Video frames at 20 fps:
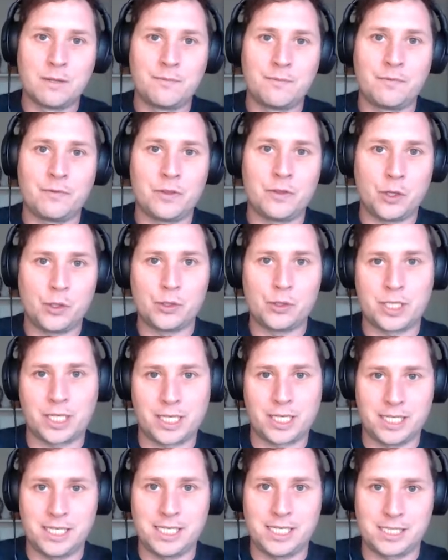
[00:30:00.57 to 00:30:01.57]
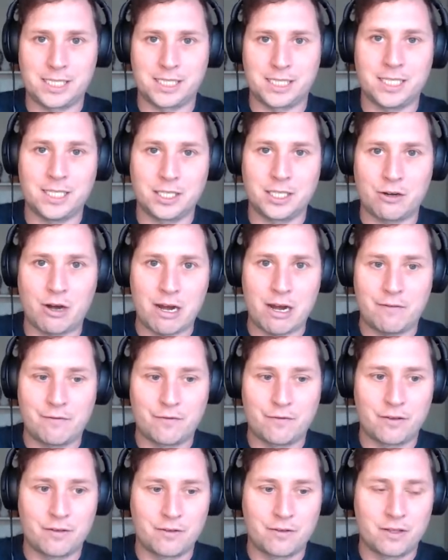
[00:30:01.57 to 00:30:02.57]
nodes are connected in the
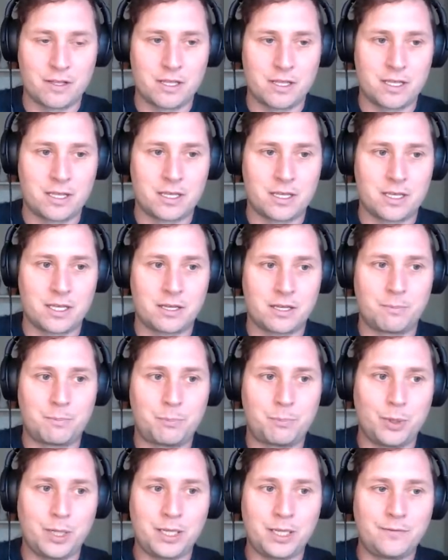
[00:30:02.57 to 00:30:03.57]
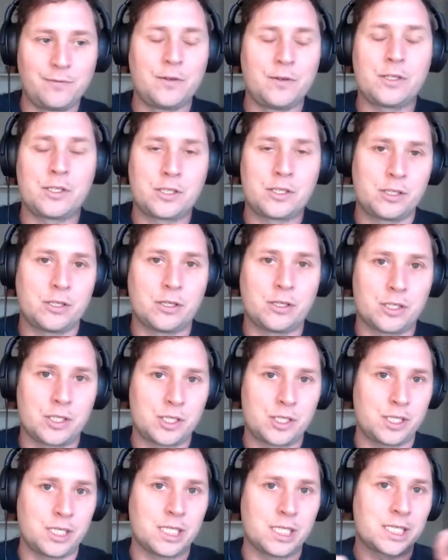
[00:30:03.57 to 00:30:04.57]
graph, breadth first
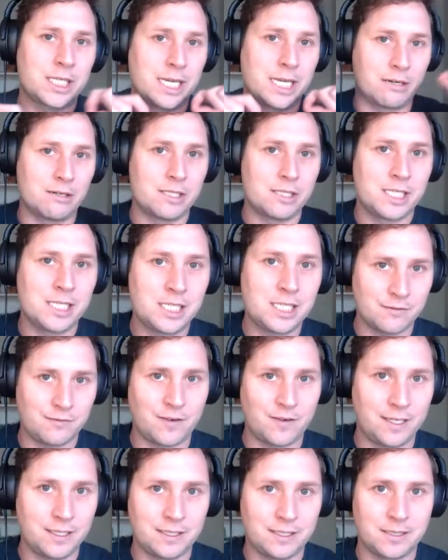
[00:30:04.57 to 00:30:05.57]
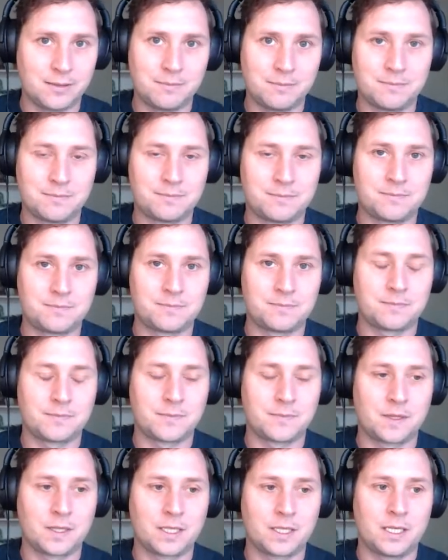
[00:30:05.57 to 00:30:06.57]
search is guaranteed to find them.
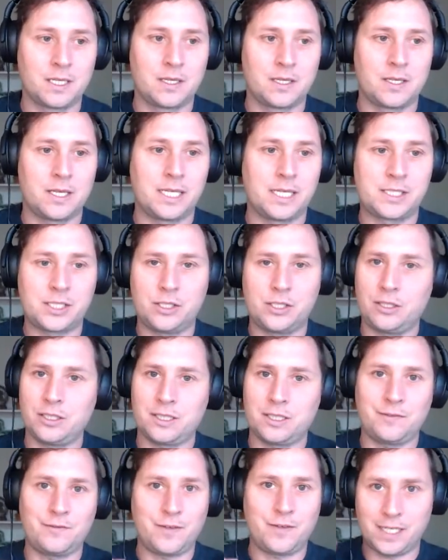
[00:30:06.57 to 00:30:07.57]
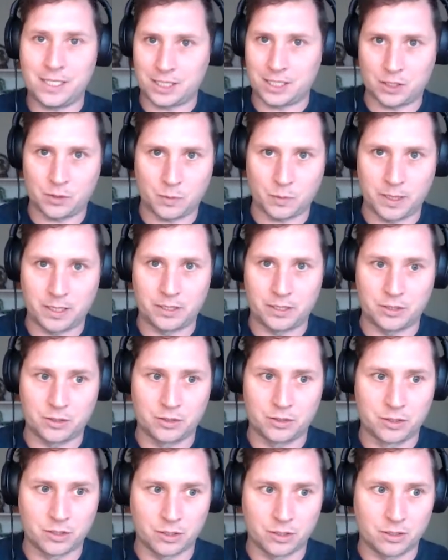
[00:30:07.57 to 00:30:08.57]
It's not the fastest way to do
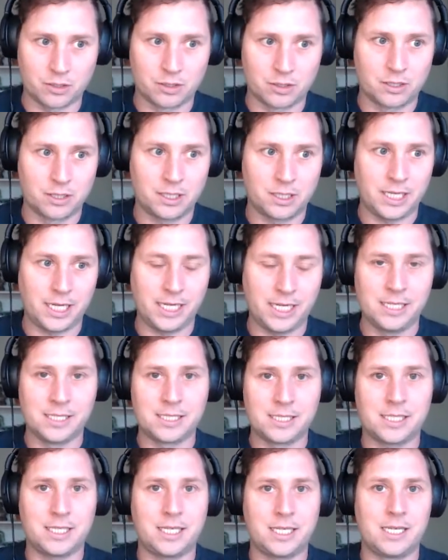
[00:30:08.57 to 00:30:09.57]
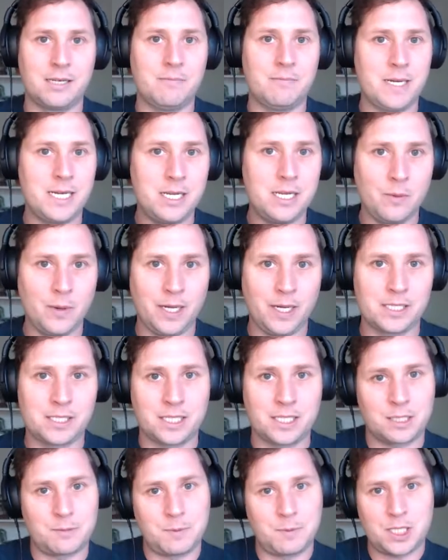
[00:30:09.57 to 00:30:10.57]
so. And in many ways,
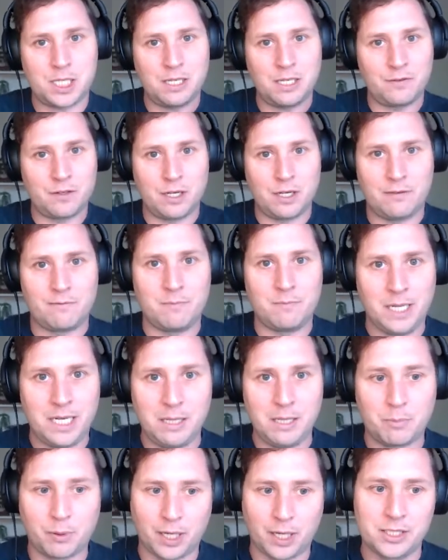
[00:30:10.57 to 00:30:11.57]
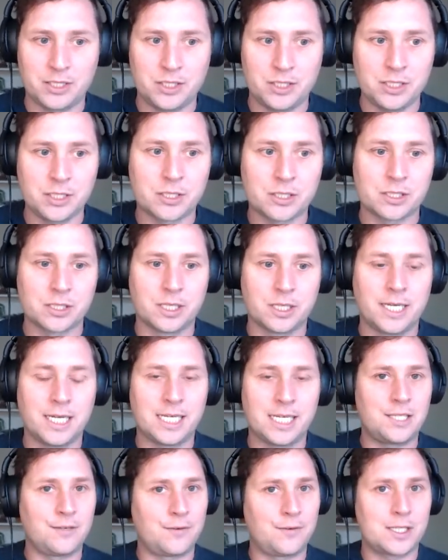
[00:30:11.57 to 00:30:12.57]
especially if you have many branches,
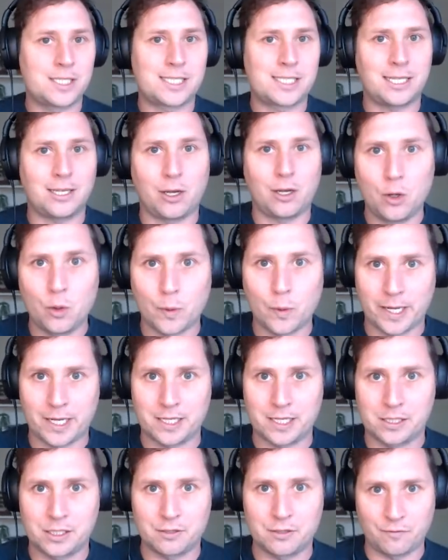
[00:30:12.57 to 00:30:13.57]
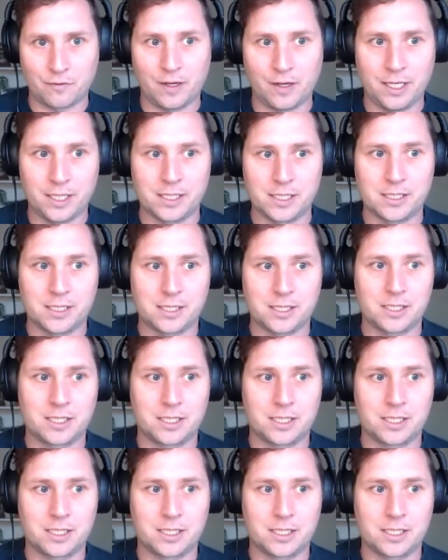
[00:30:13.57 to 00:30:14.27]
is a very slow way to find